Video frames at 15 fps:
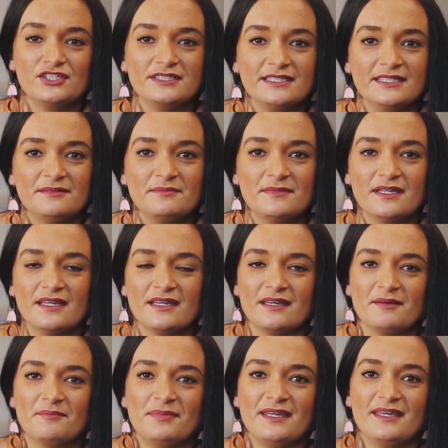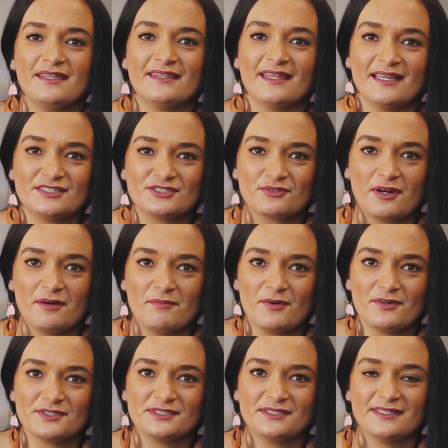team, being their Scrum
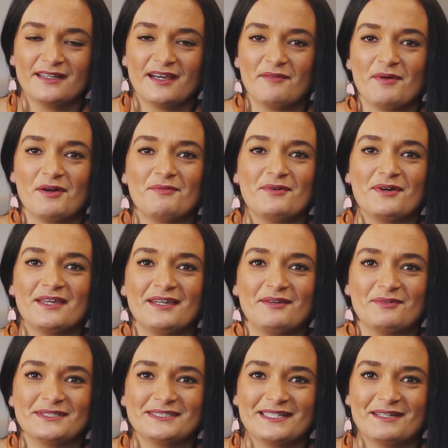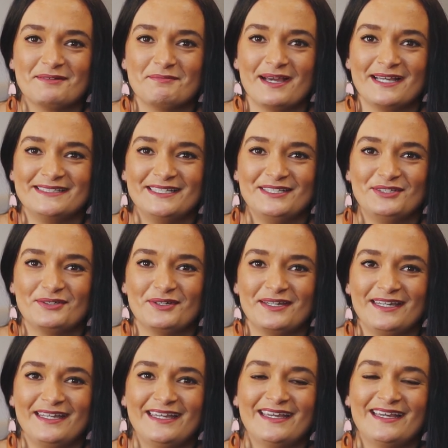Master. My word, it was an amazing
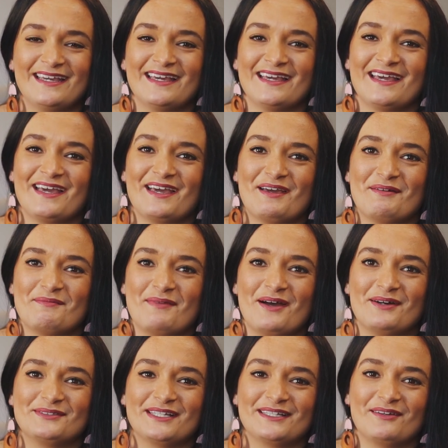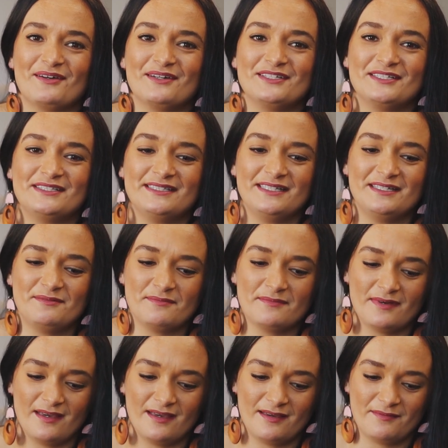journey. Our technology team,
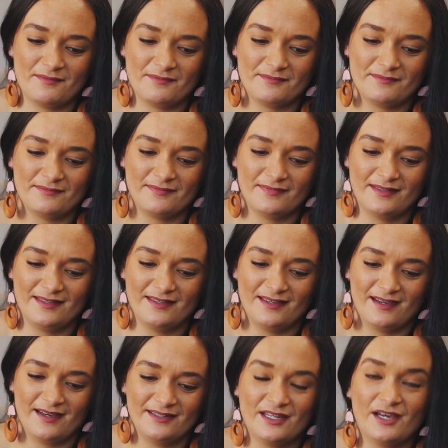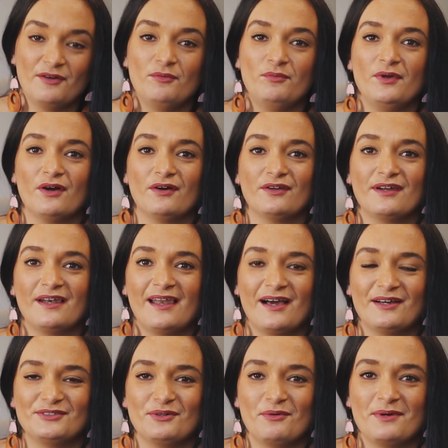I know we are not
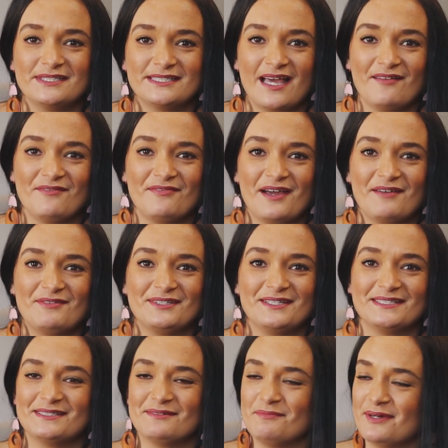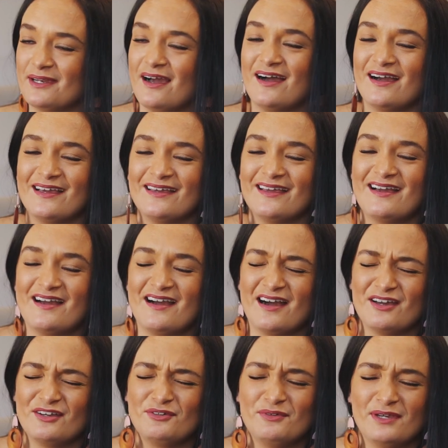allowed to always have favoritism, but I
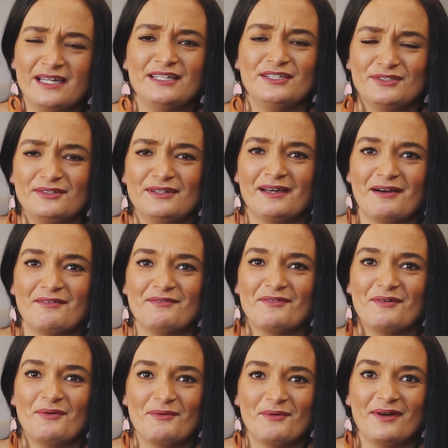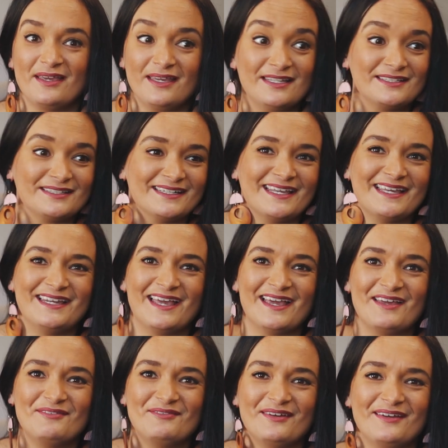really do love each and
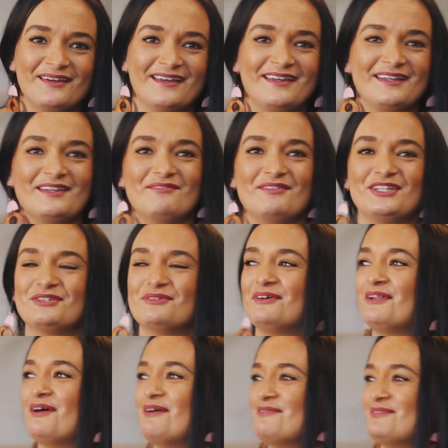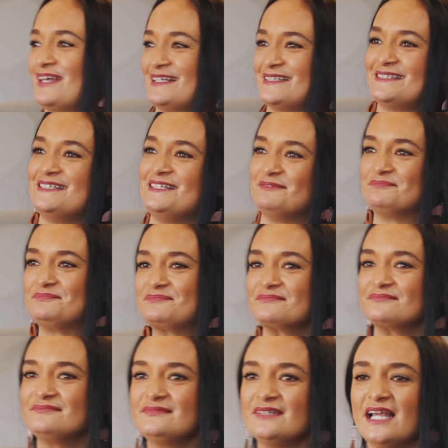every individual of that team.
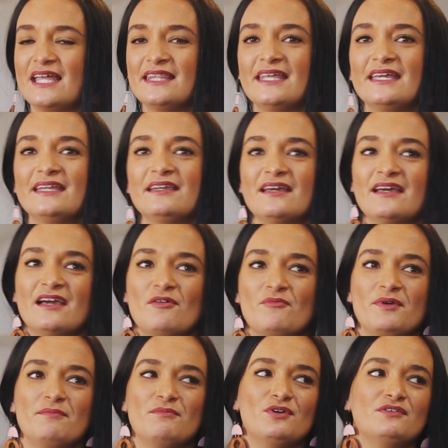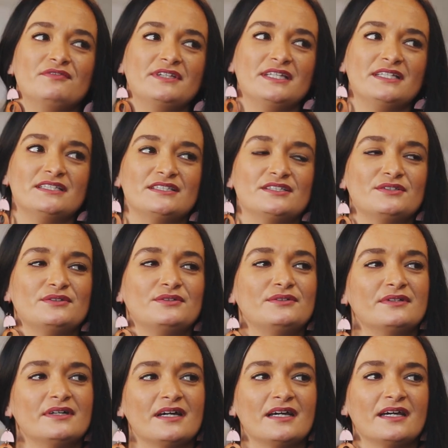And then we moved
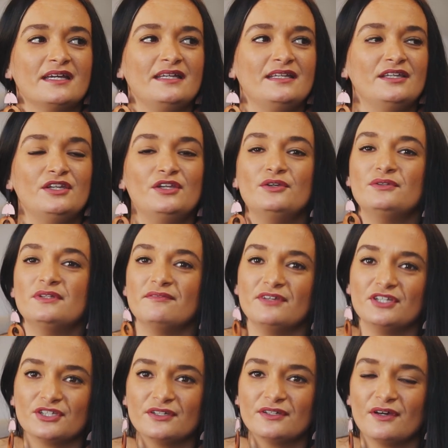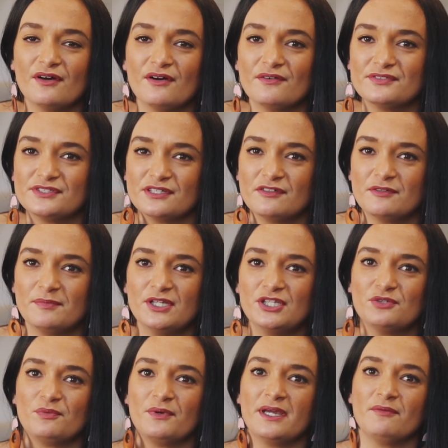into a new division of
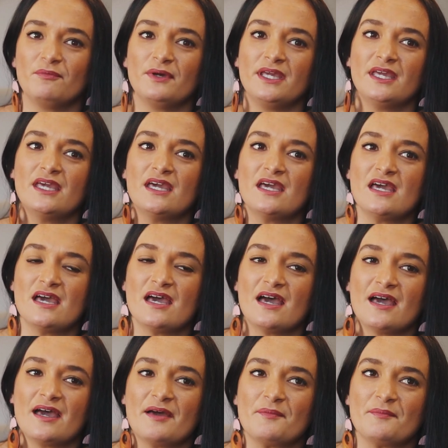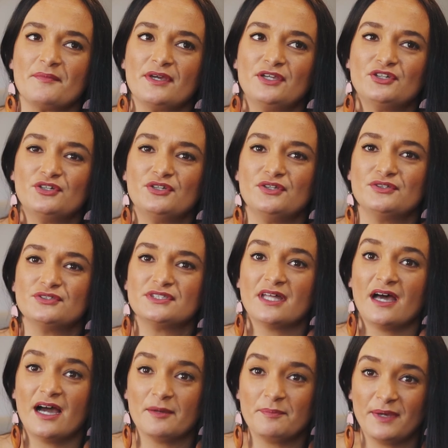SilverBridge, where we introduced the
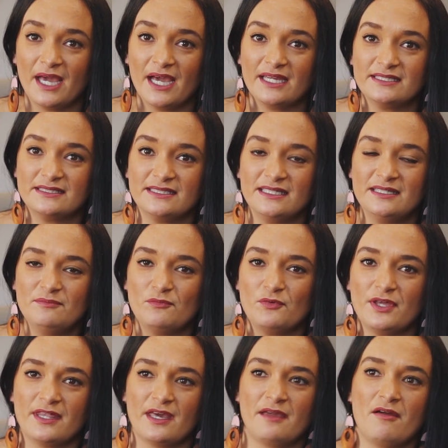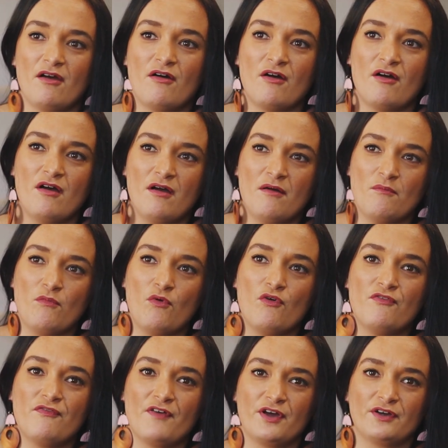IPA team, where they are more
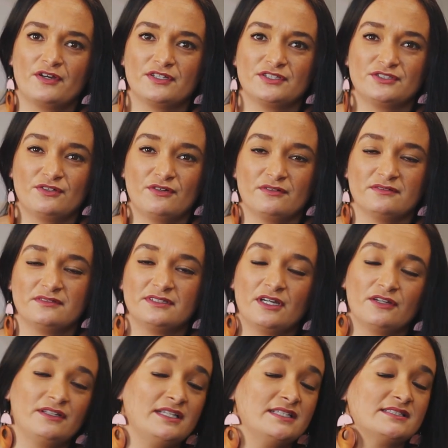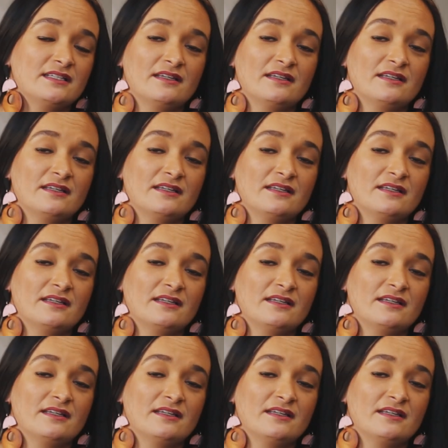focused on totally